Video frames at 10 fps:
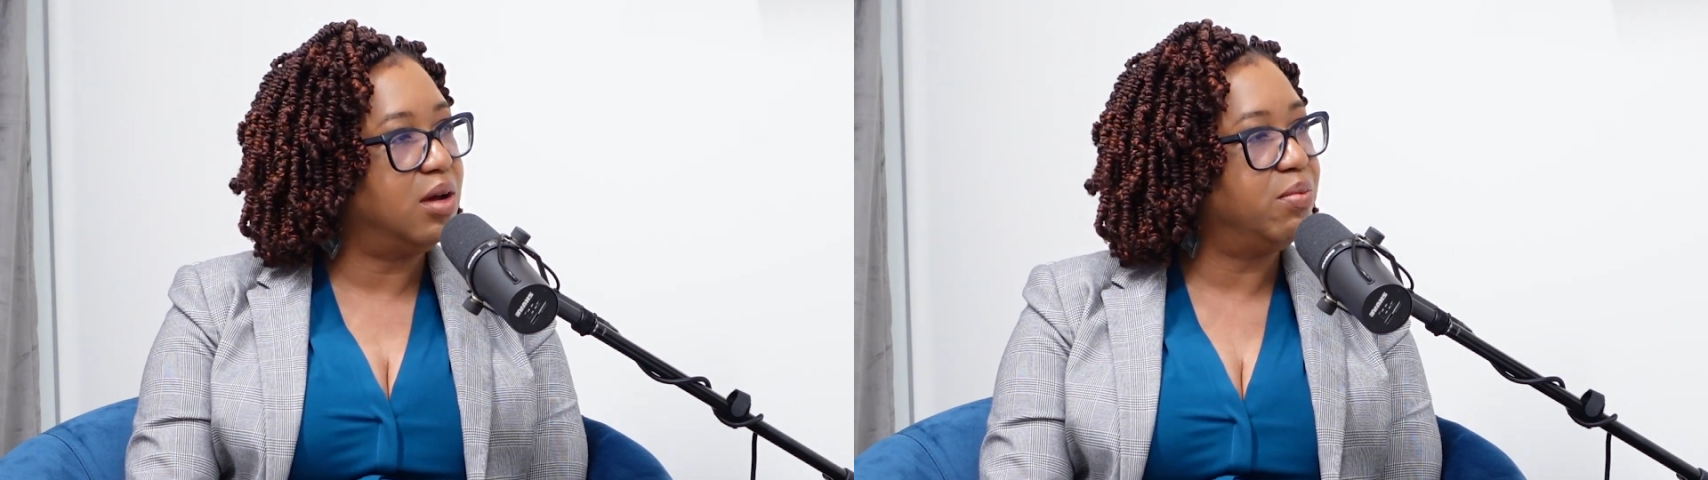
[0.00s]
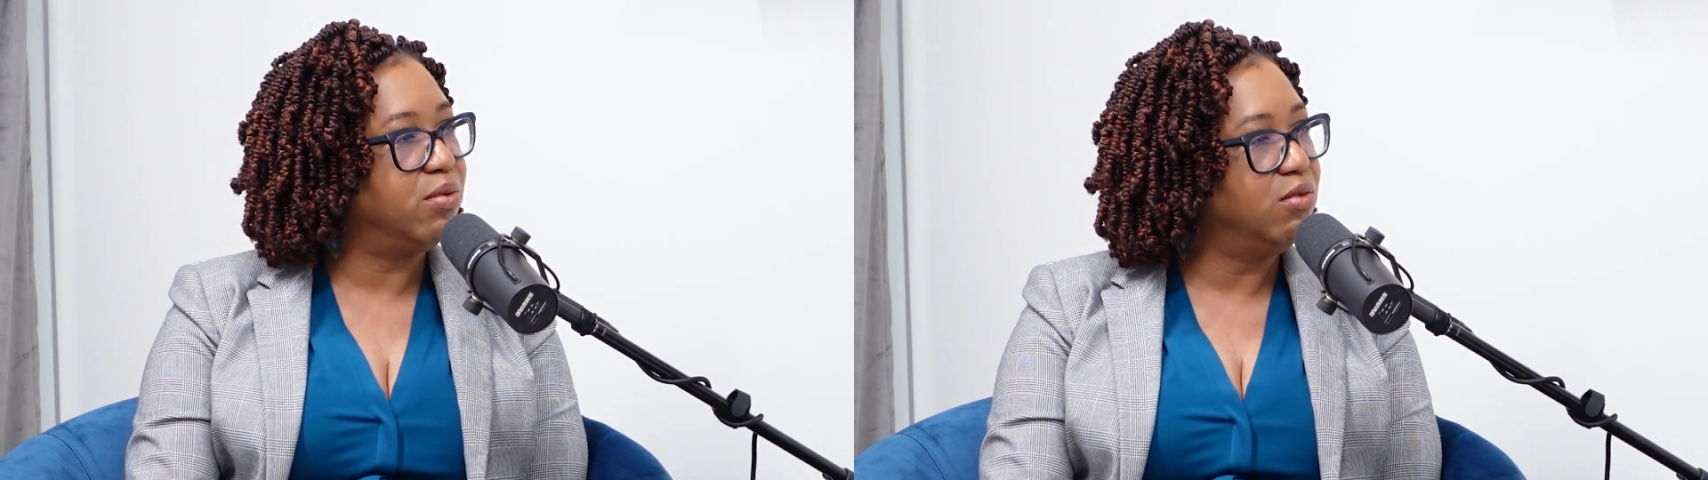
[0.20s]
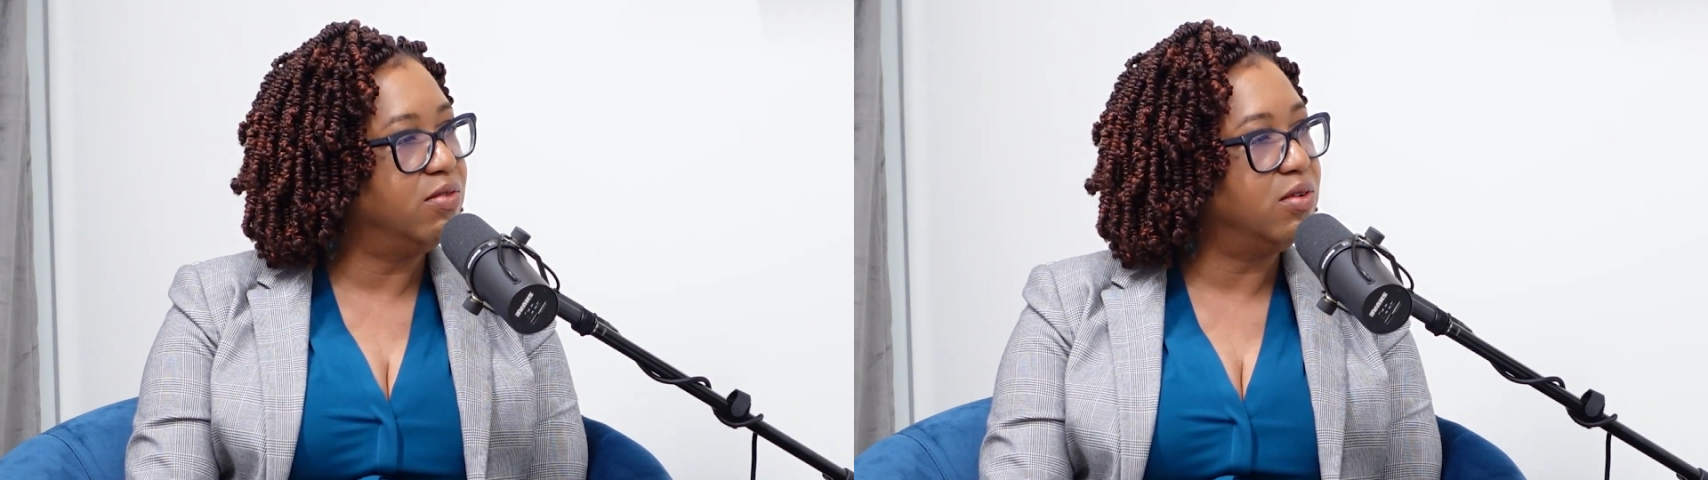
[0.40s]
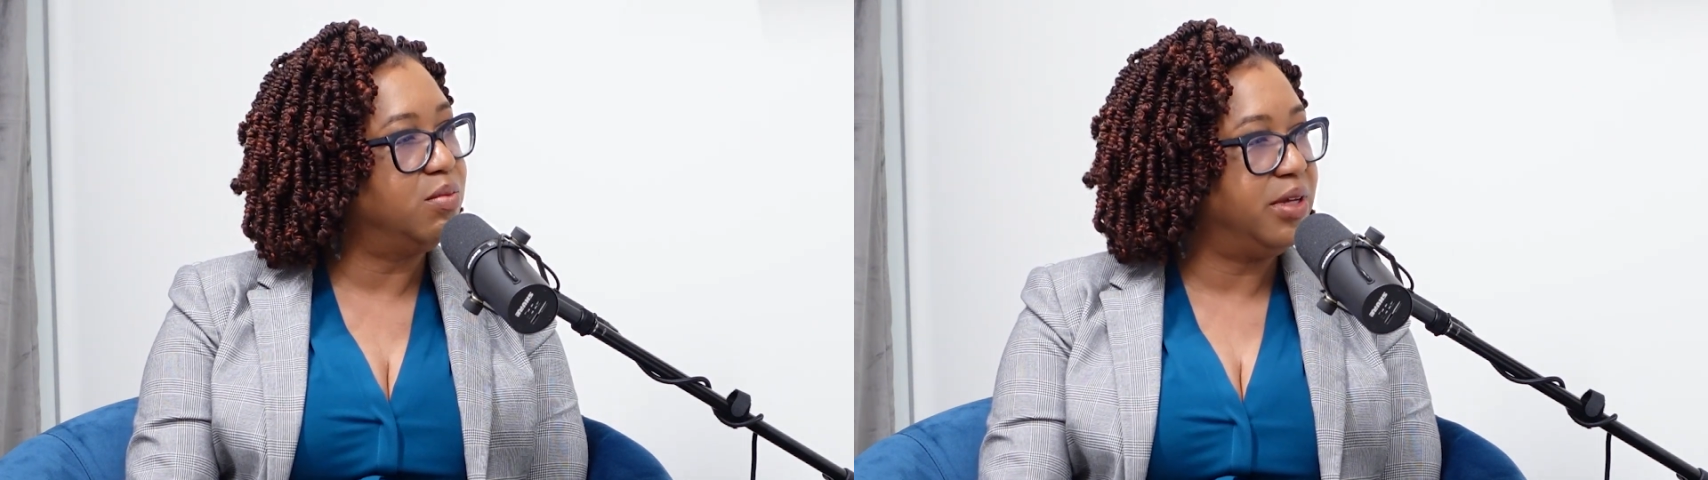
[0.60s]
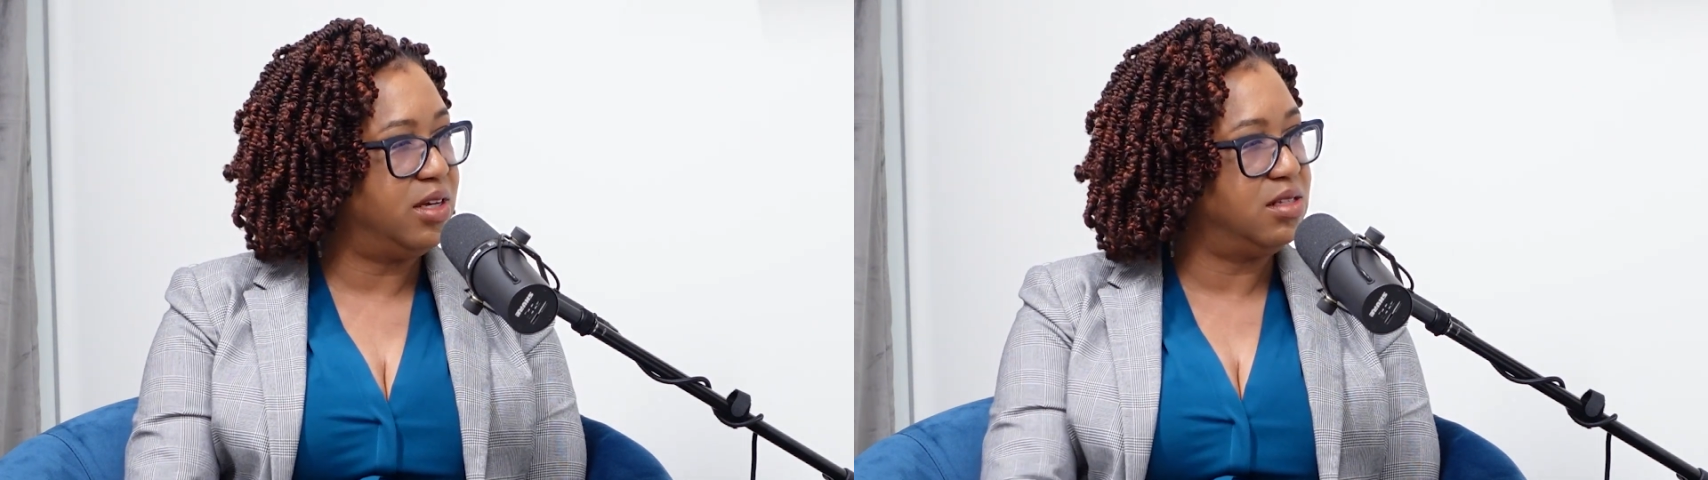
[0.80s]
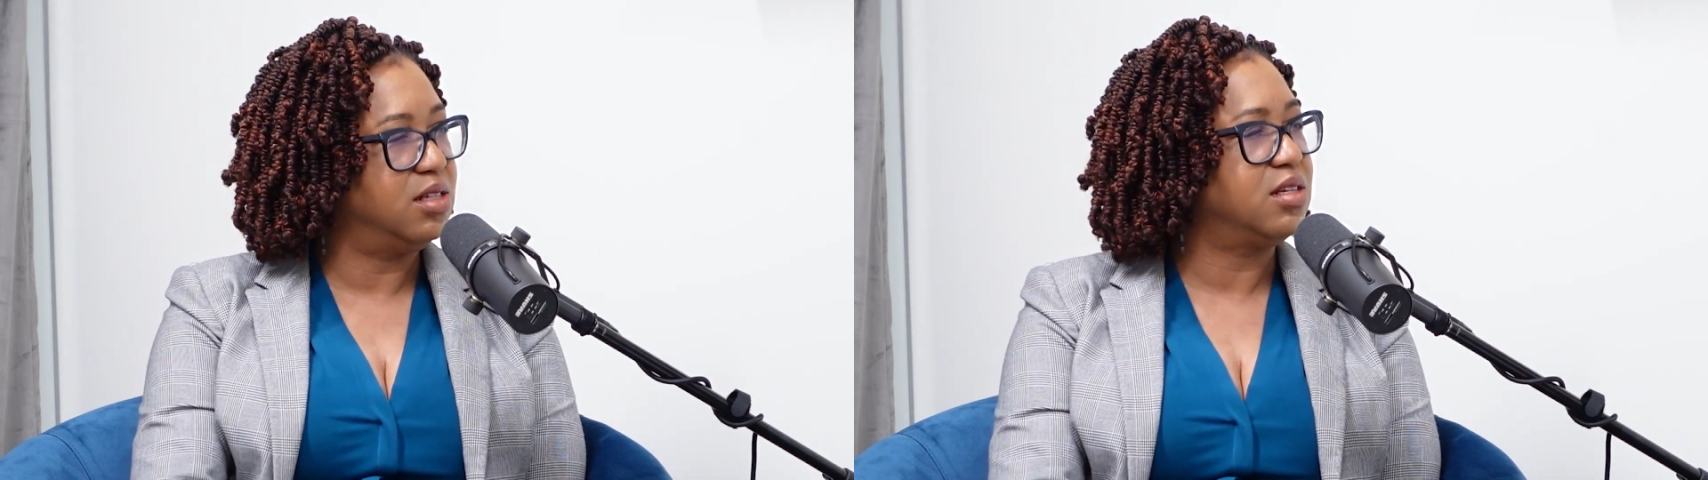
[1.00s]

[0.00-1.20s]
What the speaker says: approval because it's